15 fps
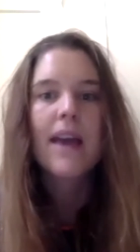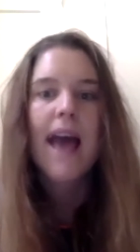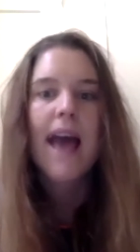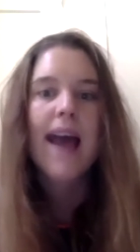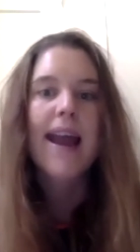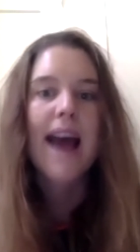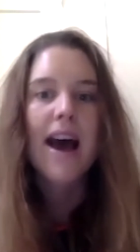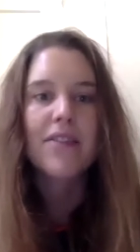
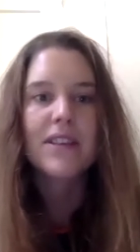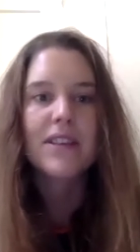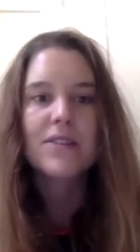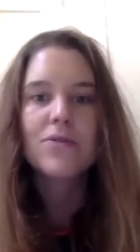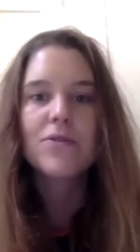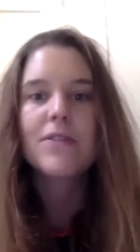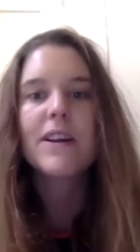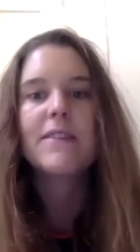and how this
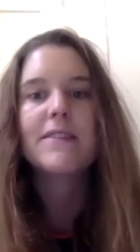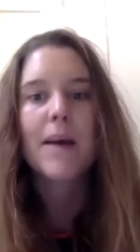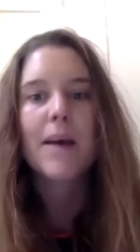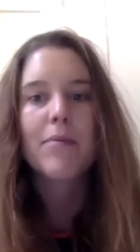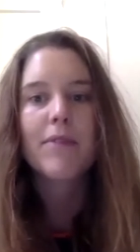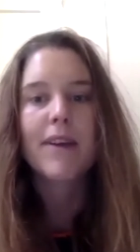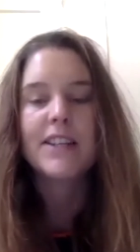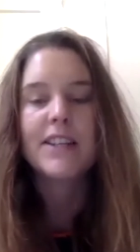story of
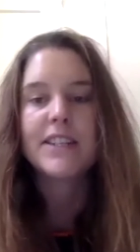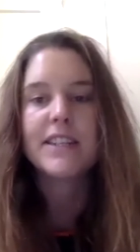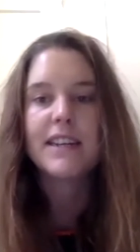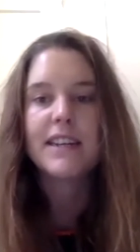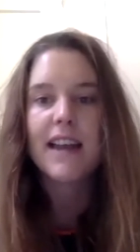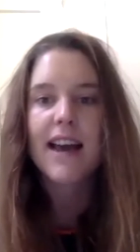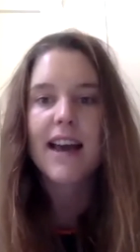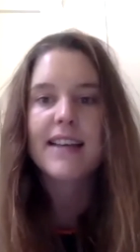separation
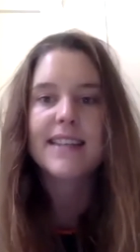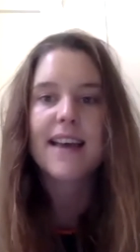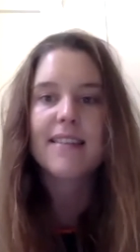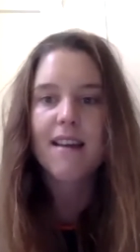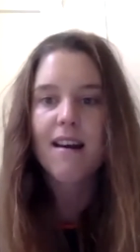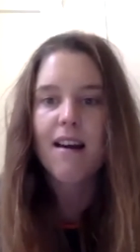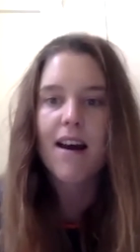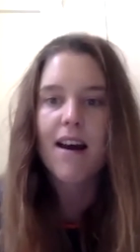lies
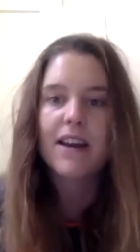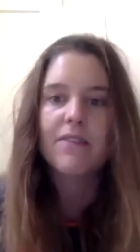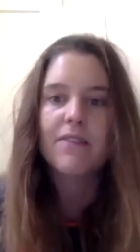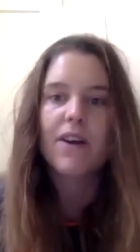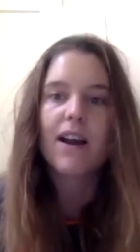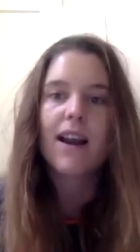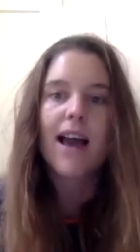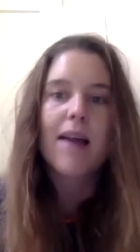at the heart of
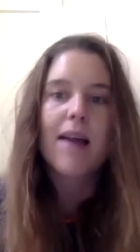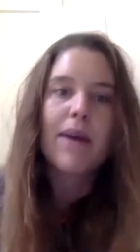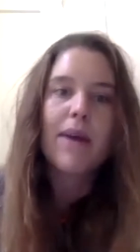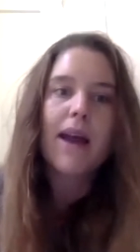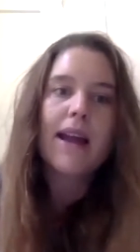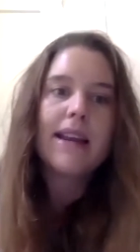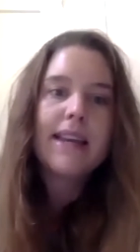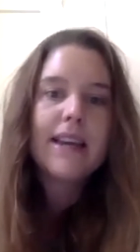our climate
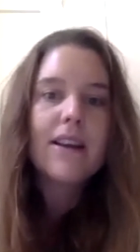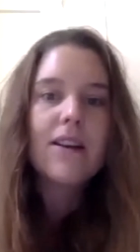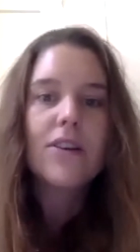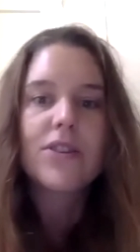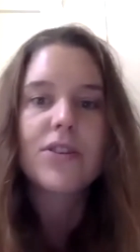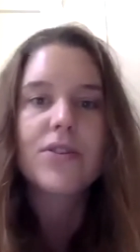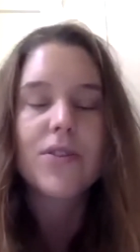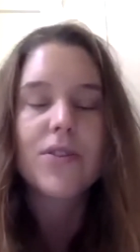and
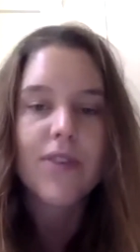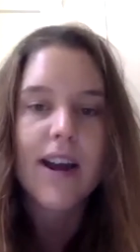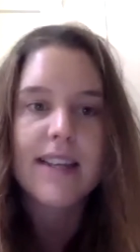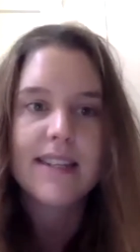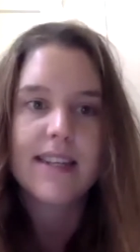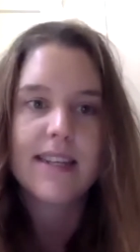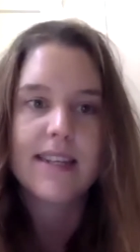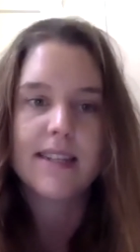ecological
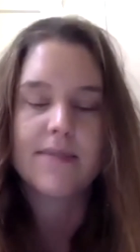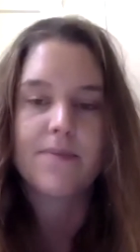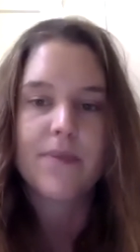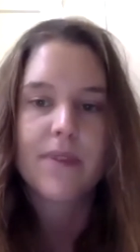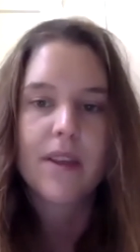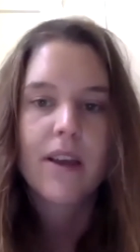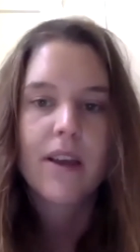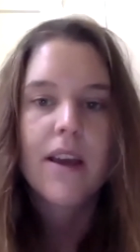crisis.
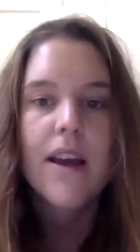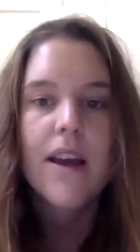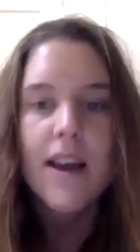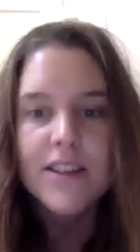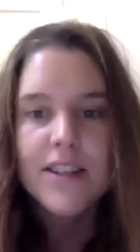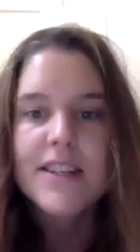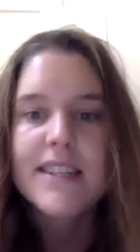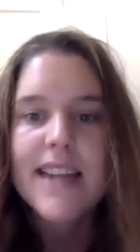
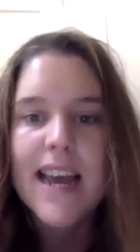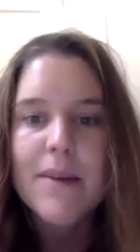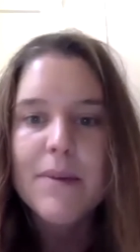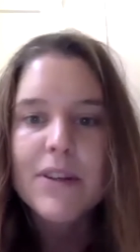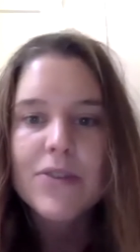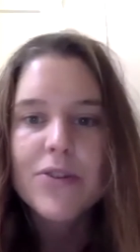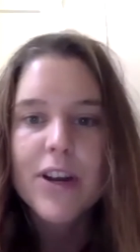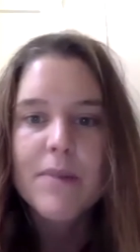So today
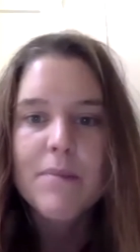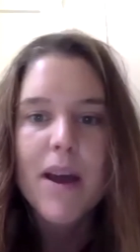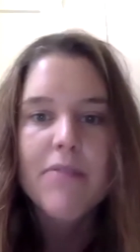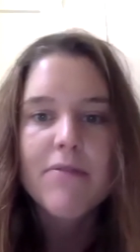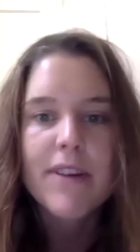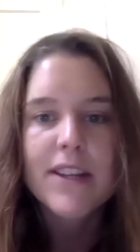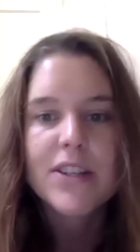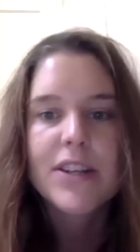we're joined by
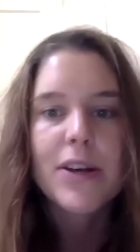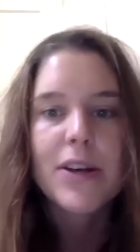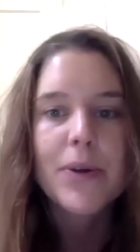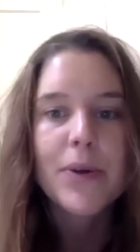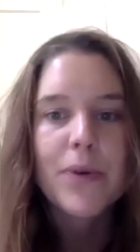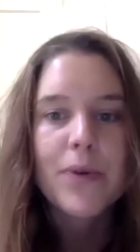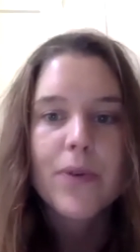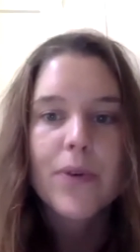Richard
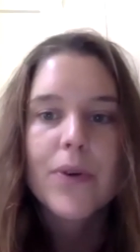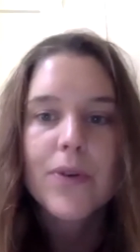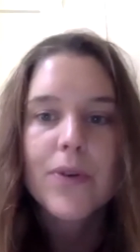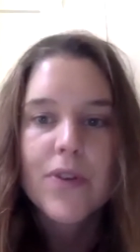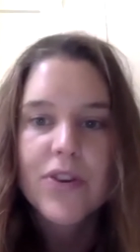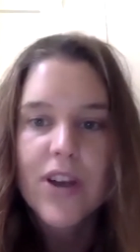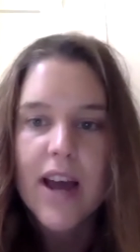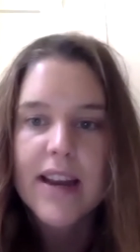Louv, who's
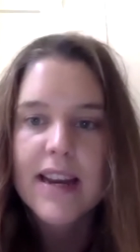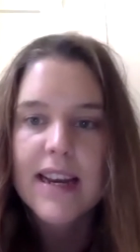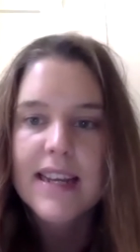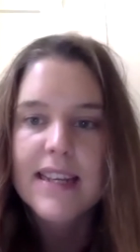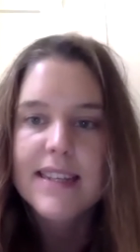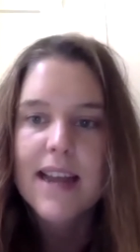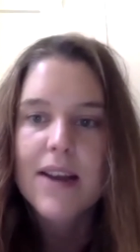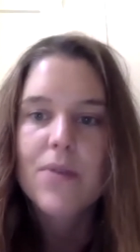a
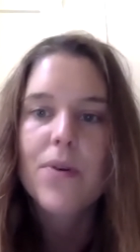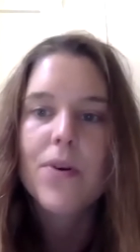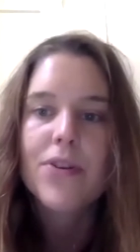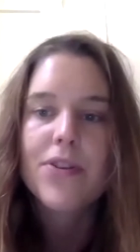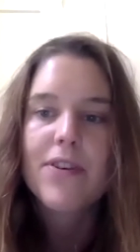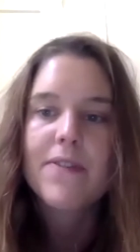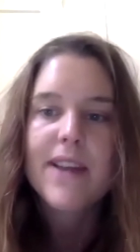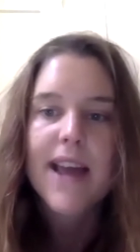journalist and
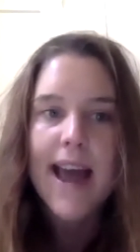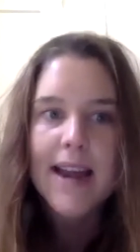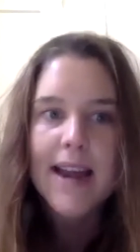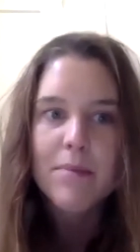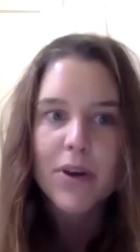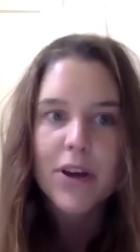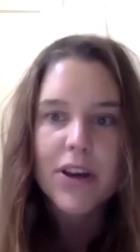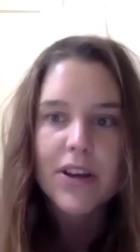author of
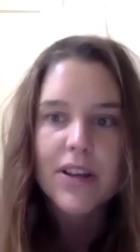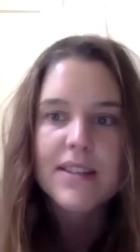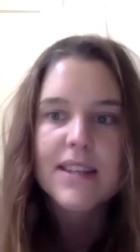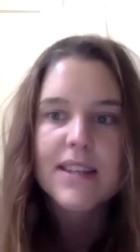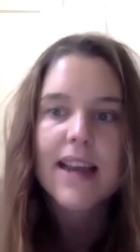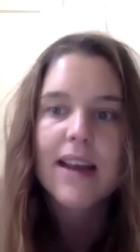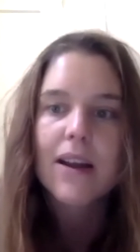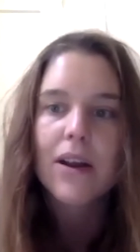10 books,
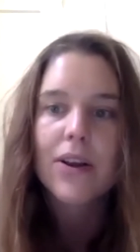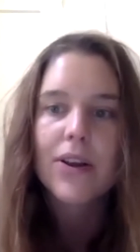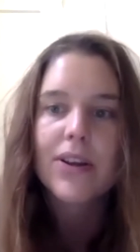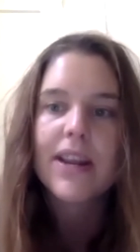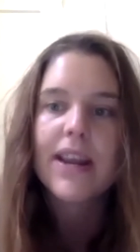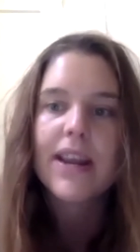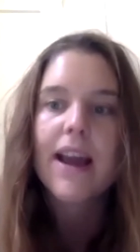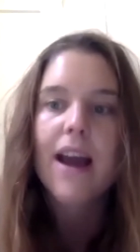
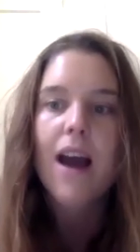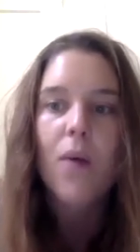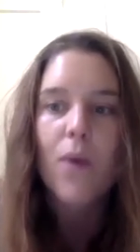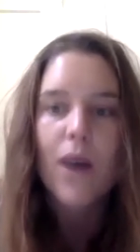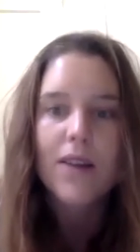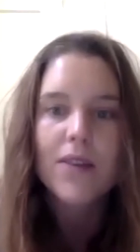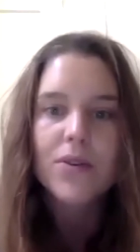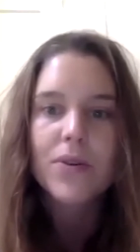including Our
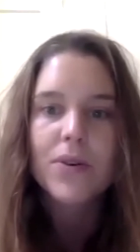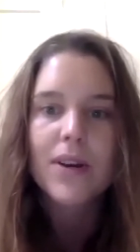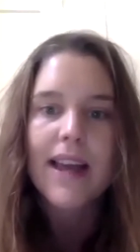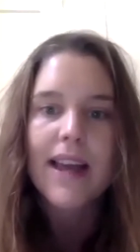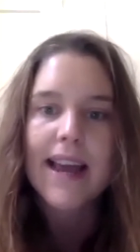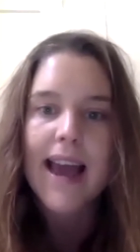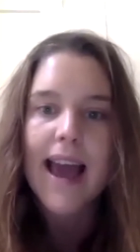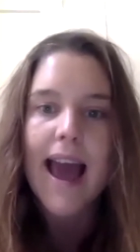Wild
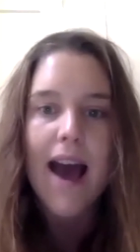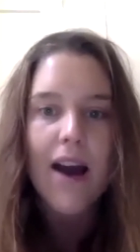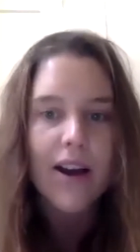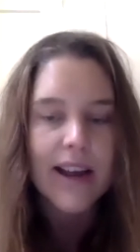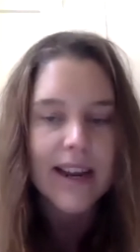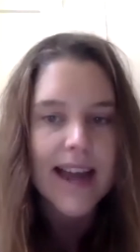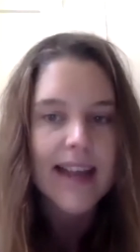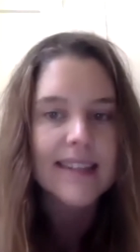Calling, How
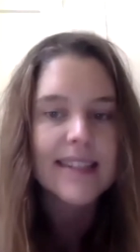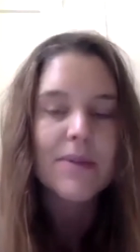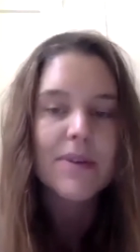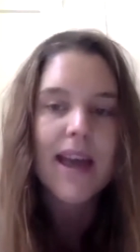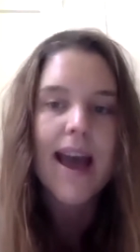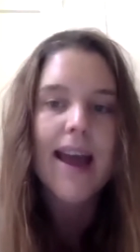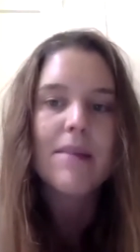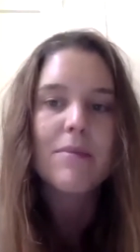Connecting
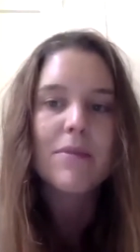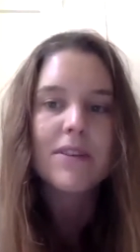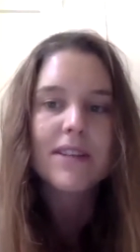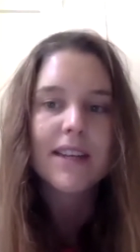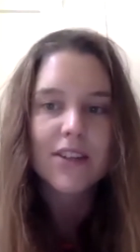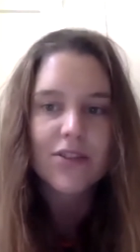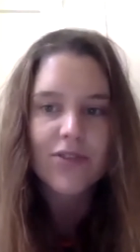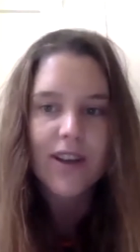with Animals
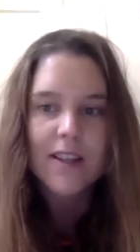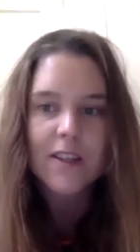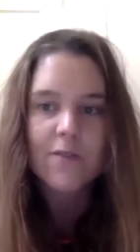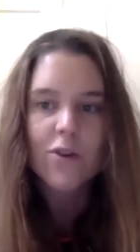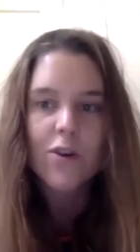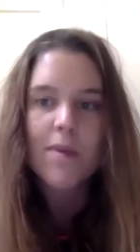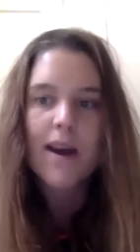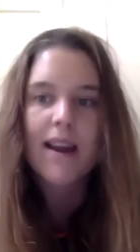Can
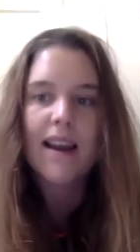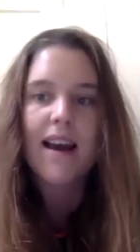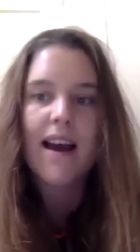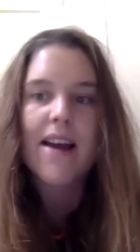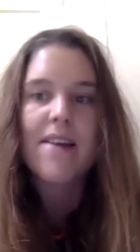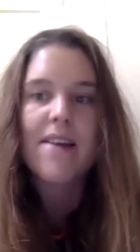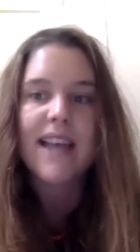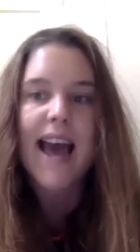Transform Our
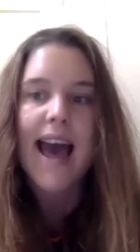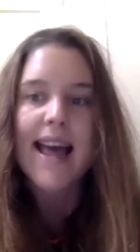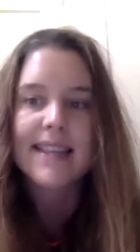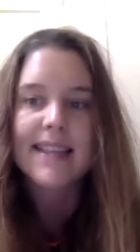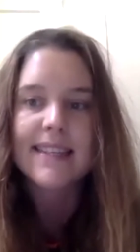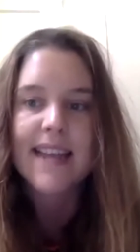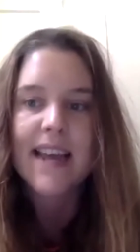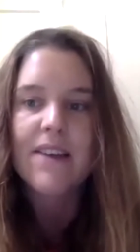Lives
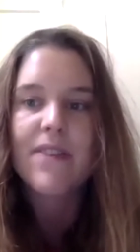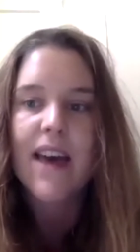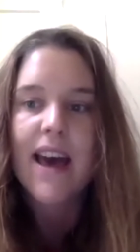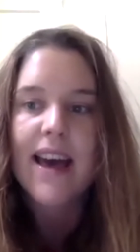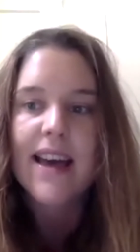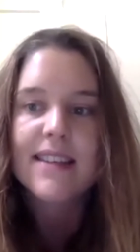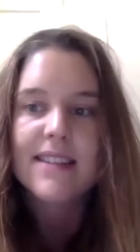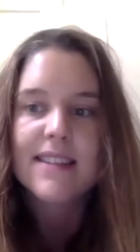and Save
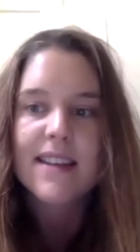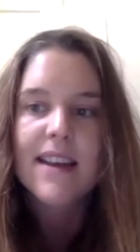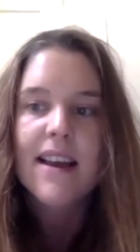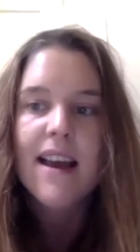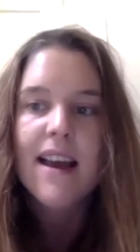Theirs,